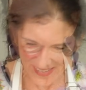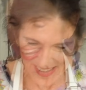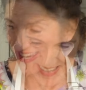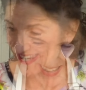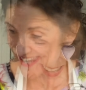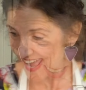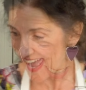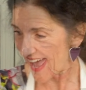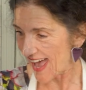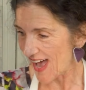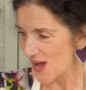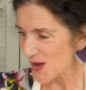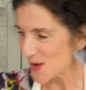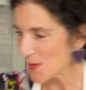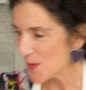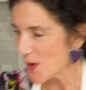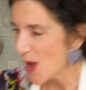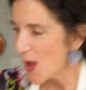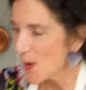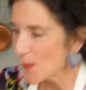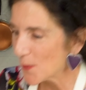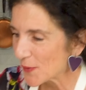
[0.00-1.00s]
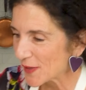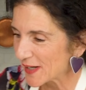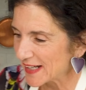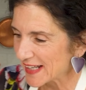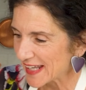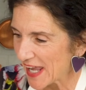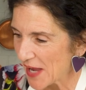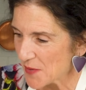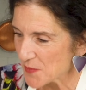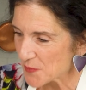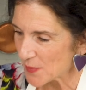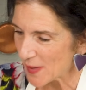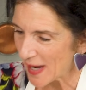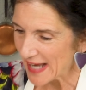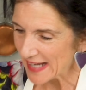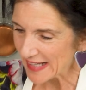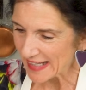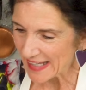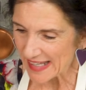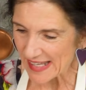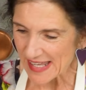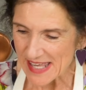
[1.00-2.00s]
Now we're gonna get
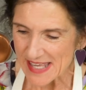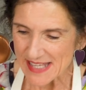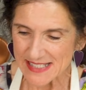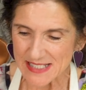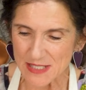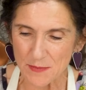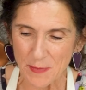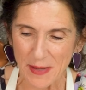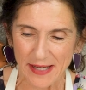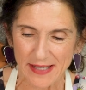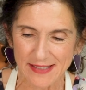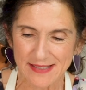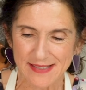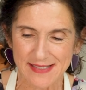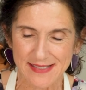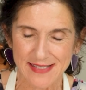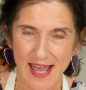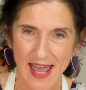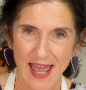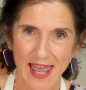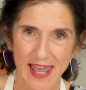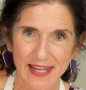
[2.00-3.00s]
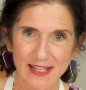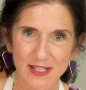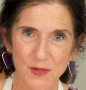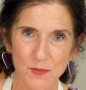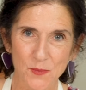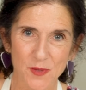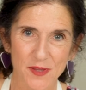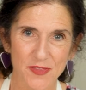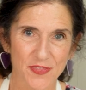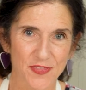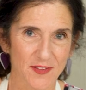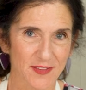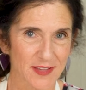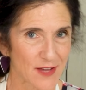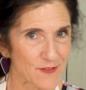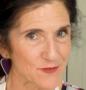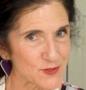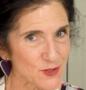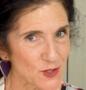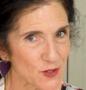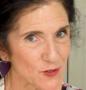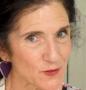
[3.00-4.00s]
ready to make a design with the
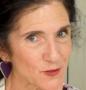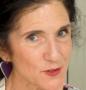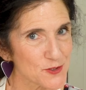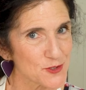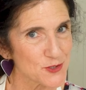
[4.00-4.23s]
leftover